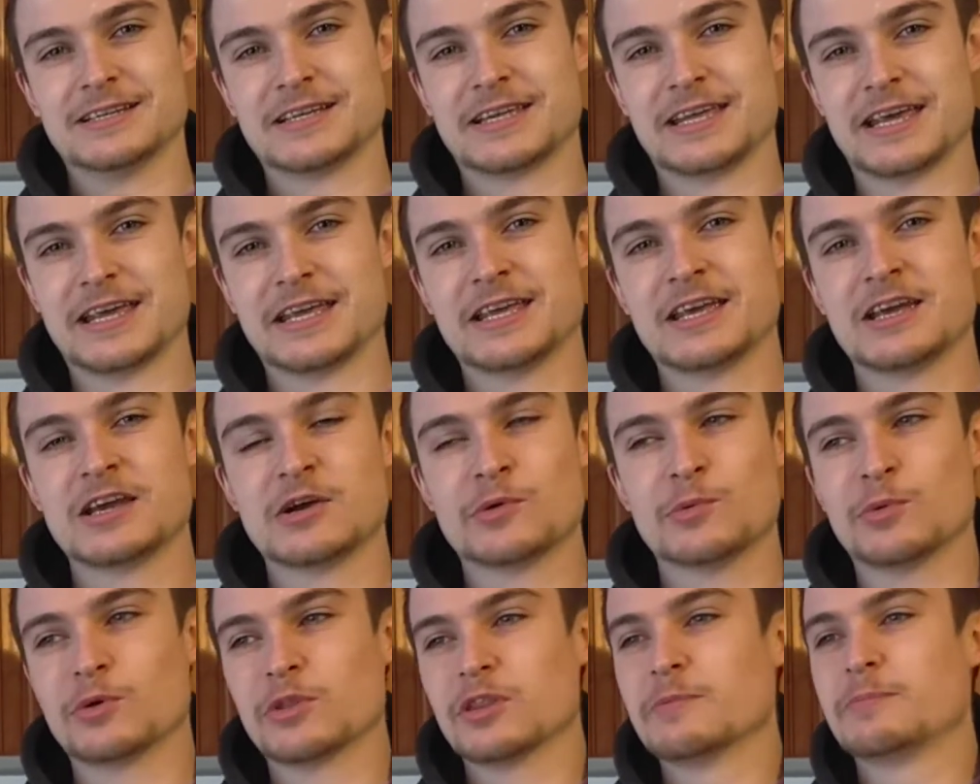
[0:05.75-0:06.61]
Okay,
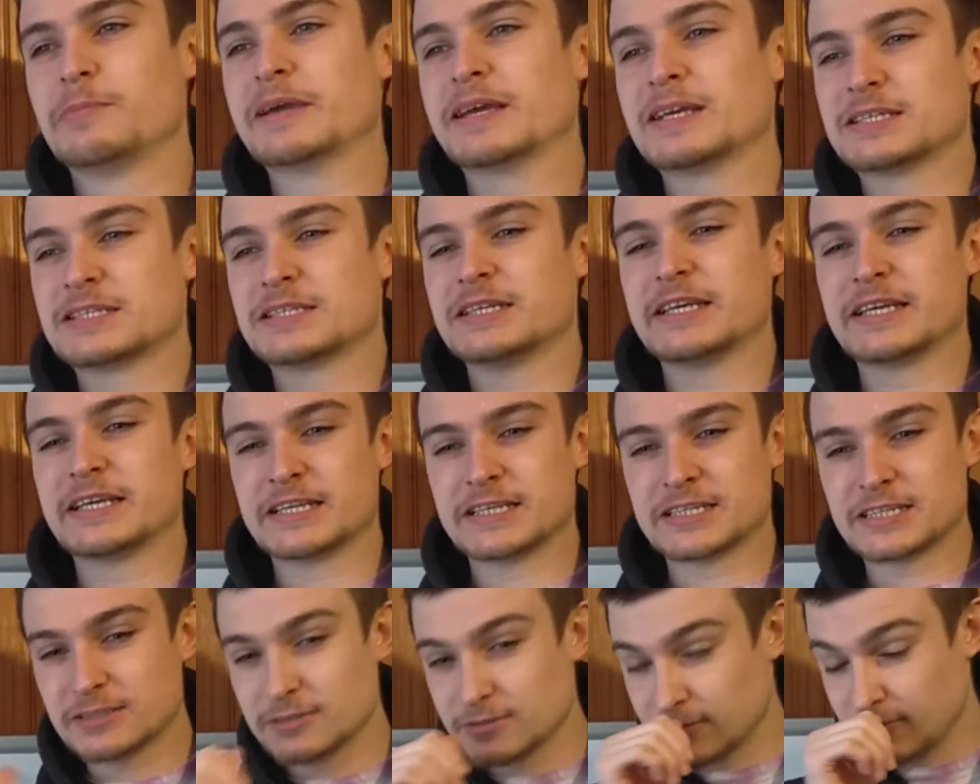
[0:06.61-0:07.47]
one of the biggest
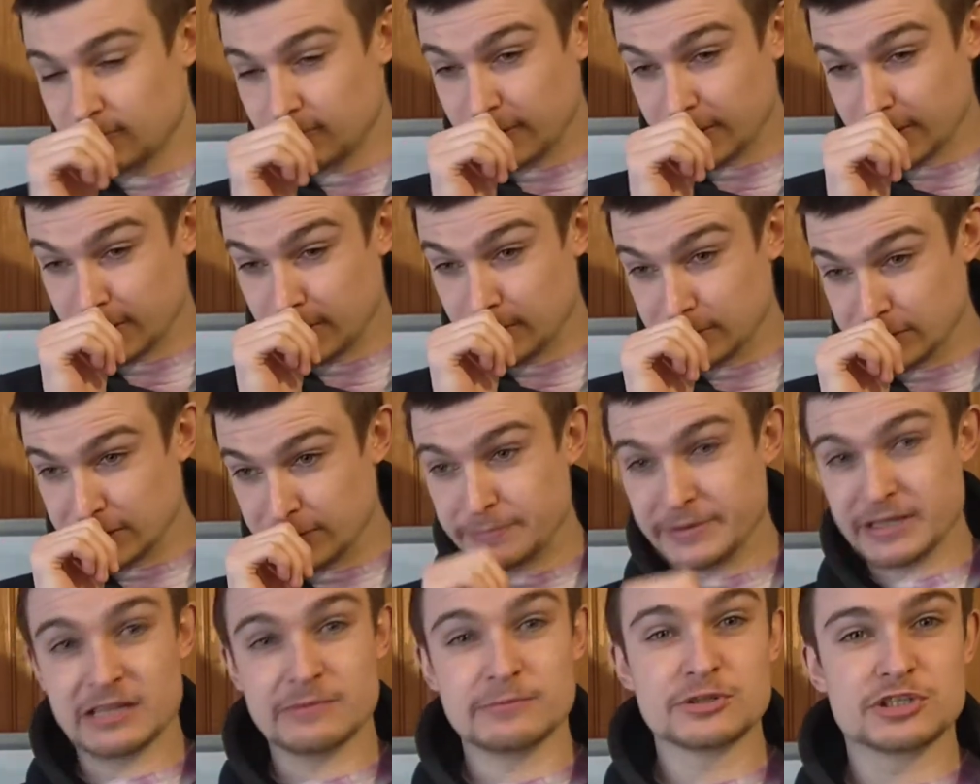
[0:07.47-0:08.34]
things when it comes to
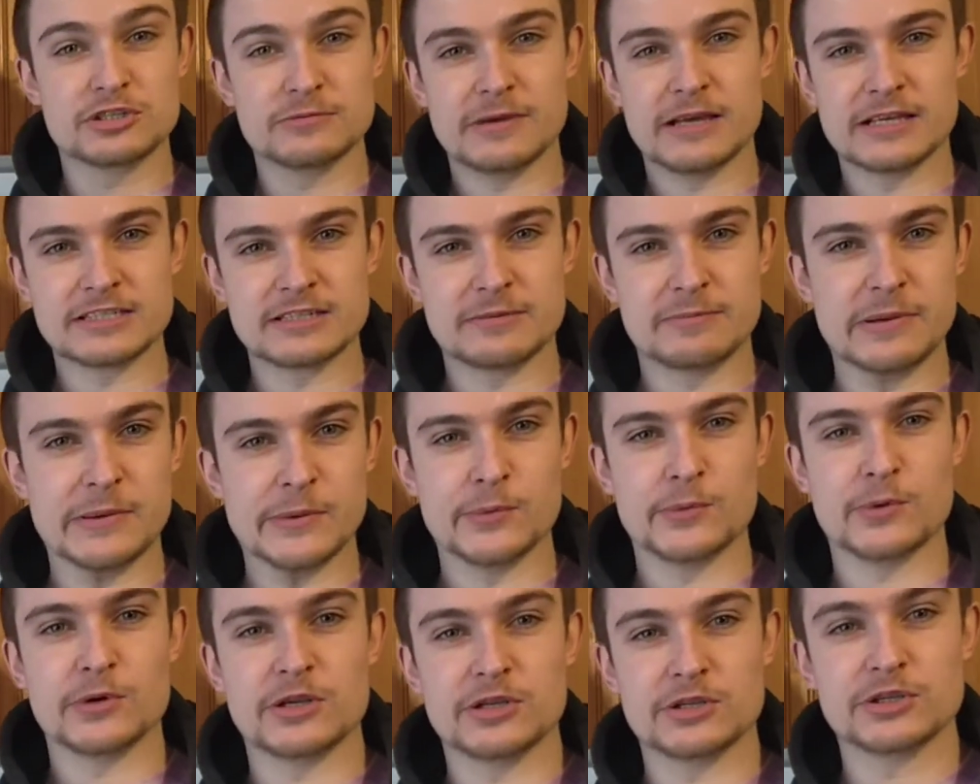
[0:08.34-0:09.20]
build muscle mass that
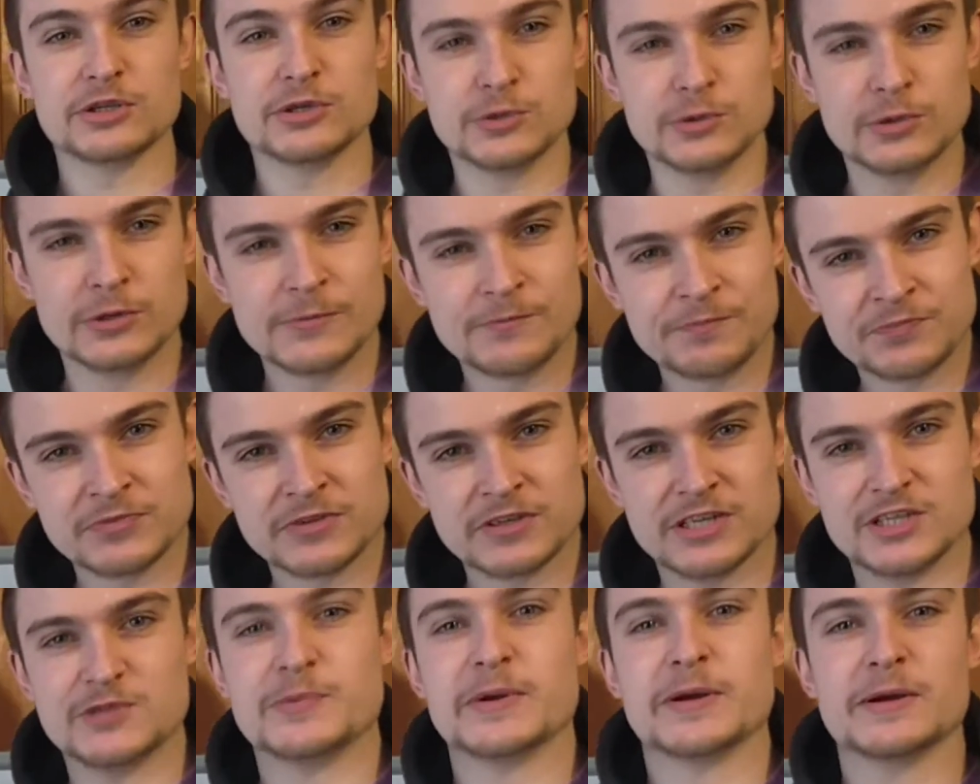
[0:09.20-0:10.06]
people want to do
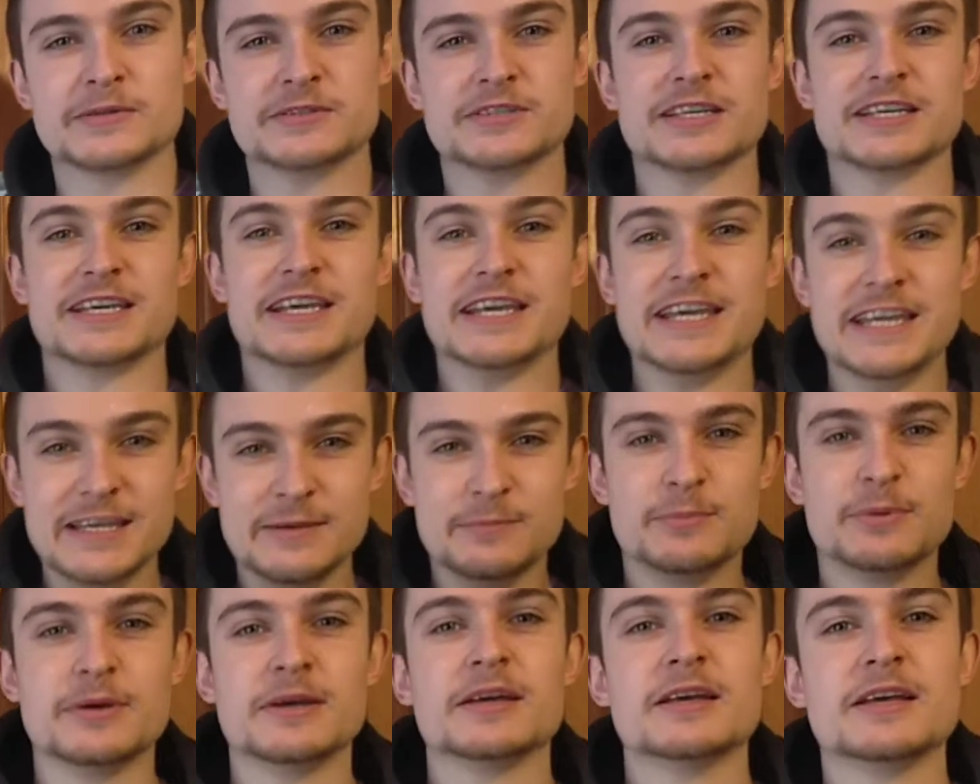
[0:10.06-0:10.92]
is be able to keep